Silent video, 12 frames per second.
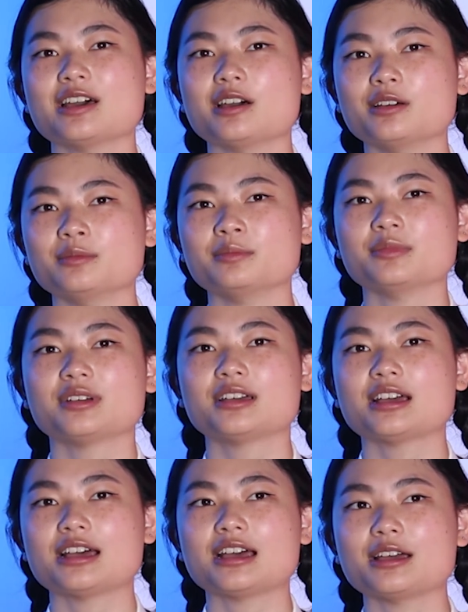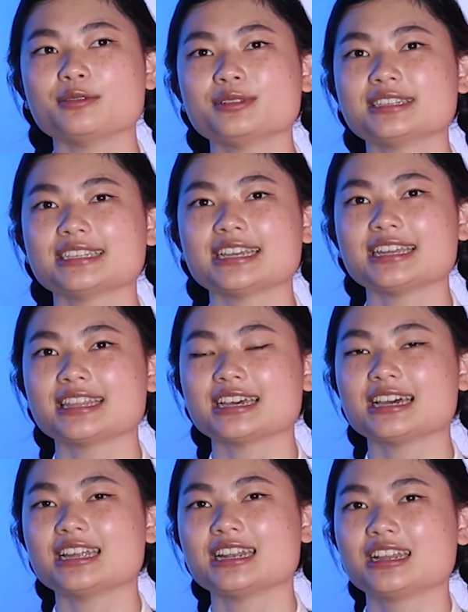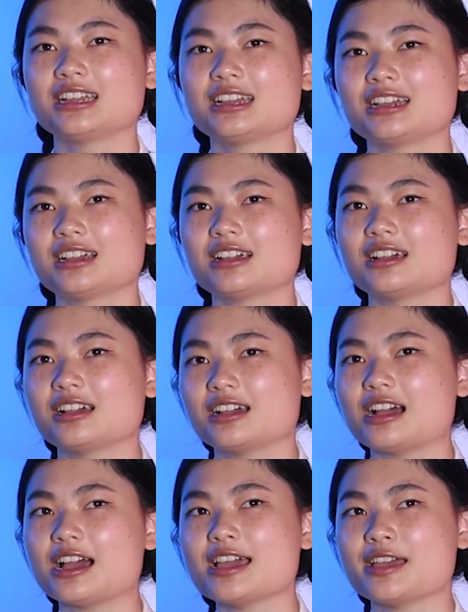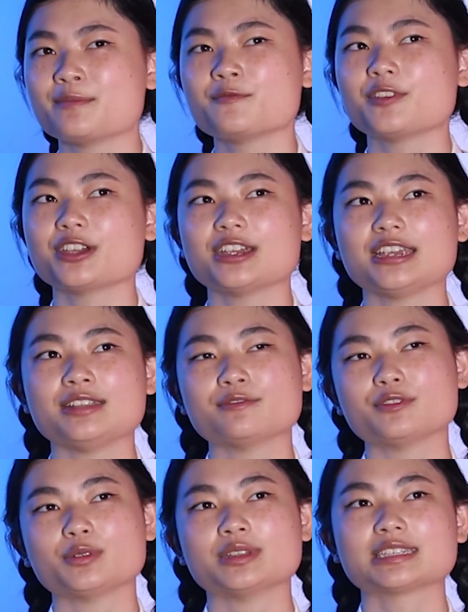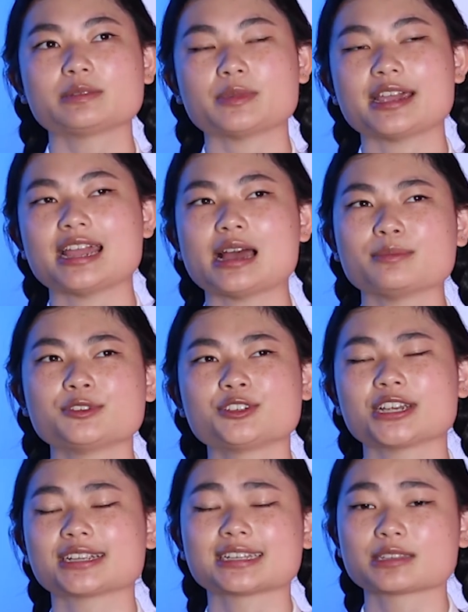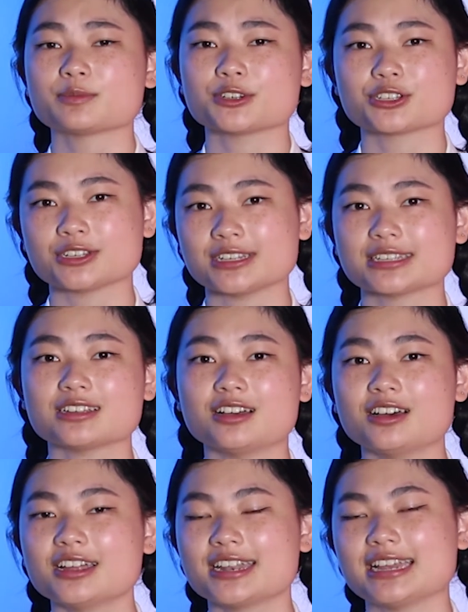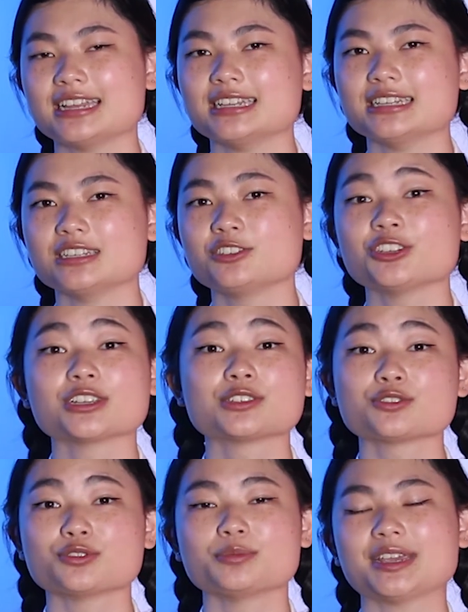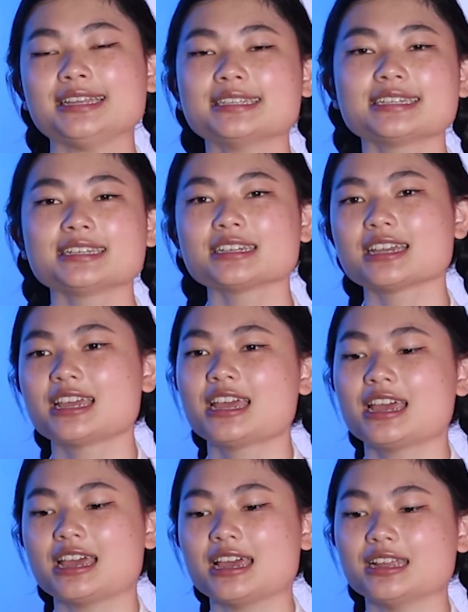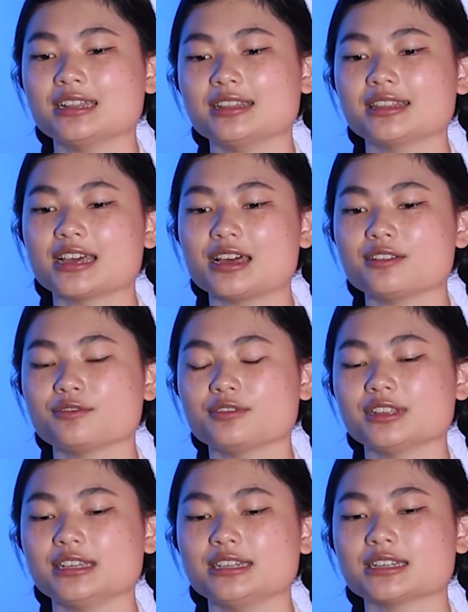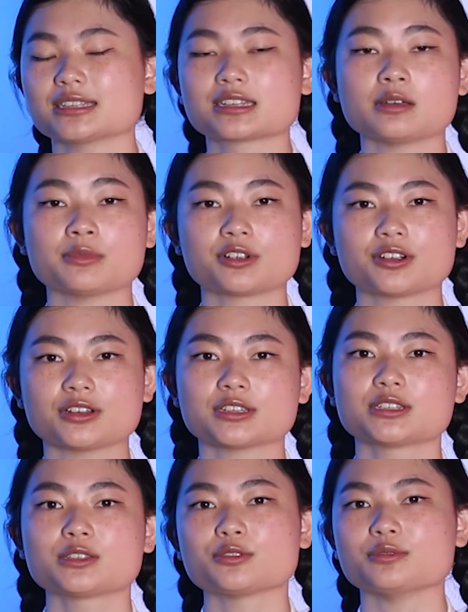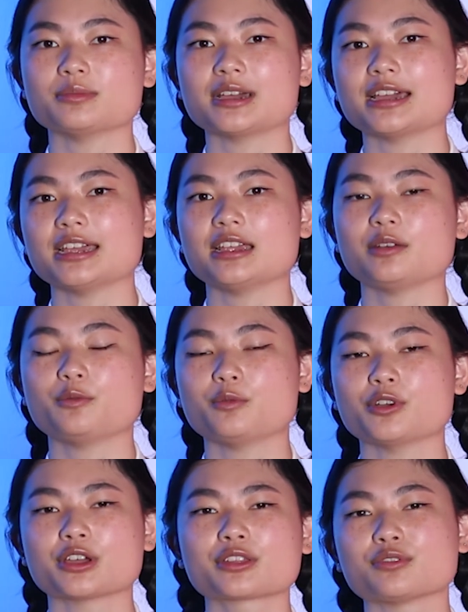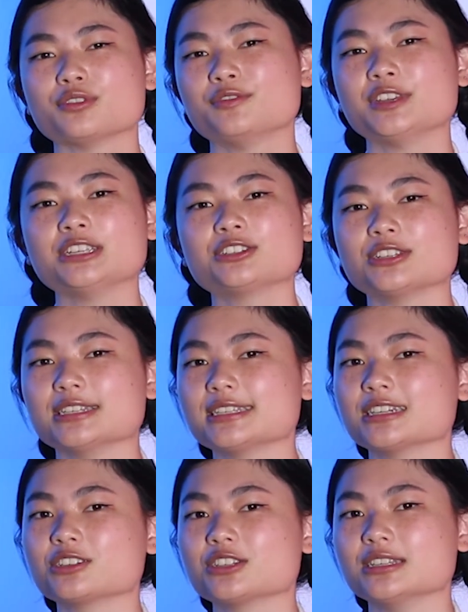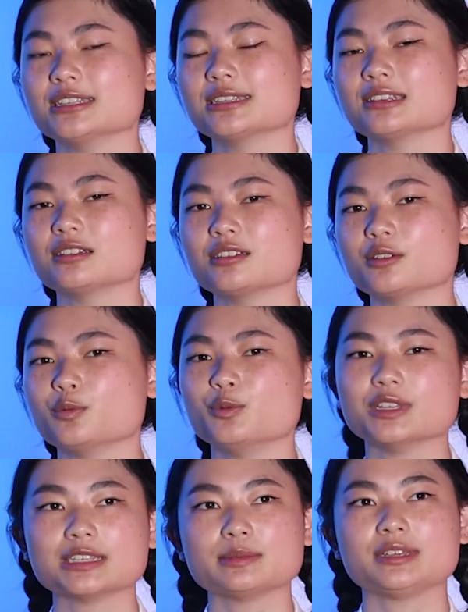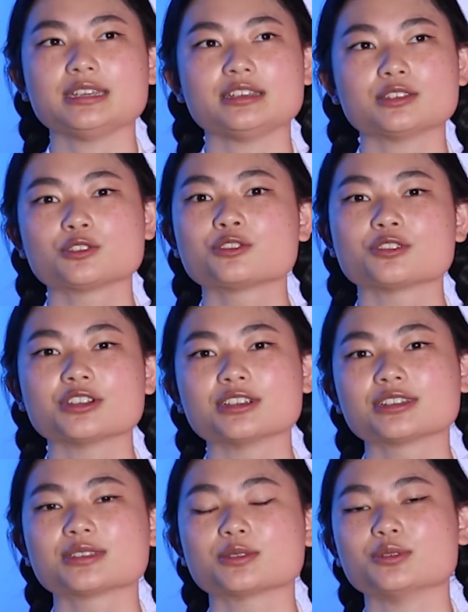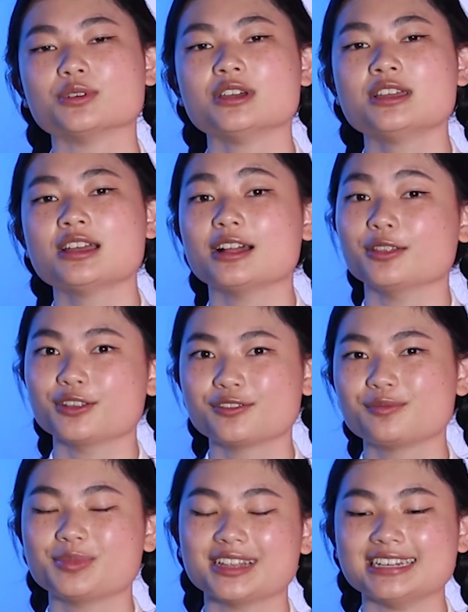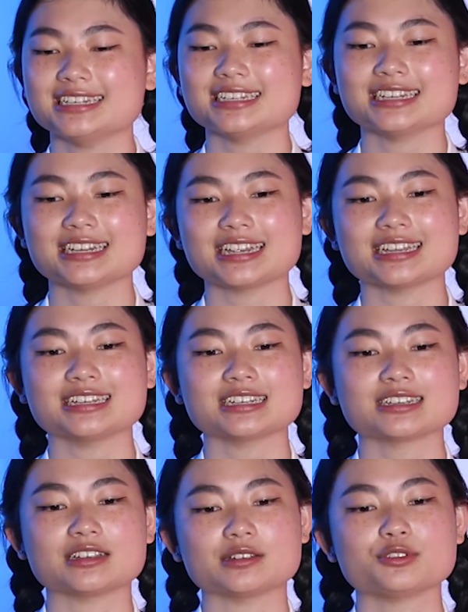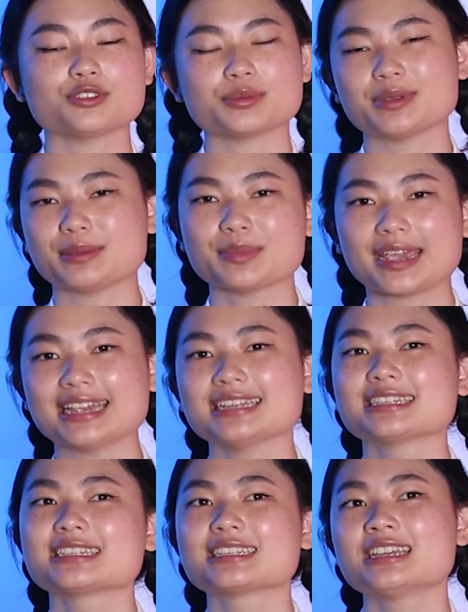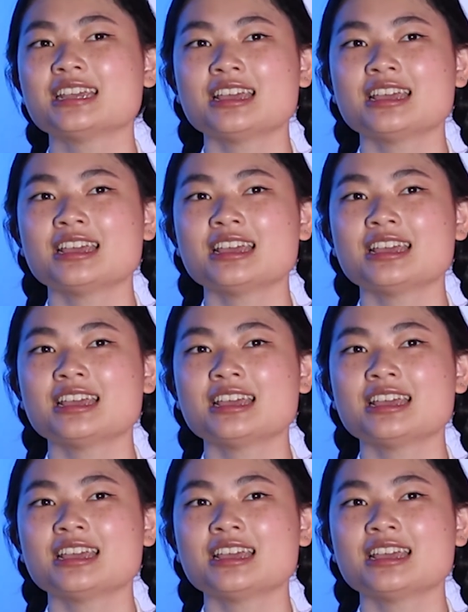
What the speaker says: I would say that I am very influenced by abstract expressionist art and gestural painting, and that really does come across through my work, through features such as wispy strokes or a lot of blending and dripping paint.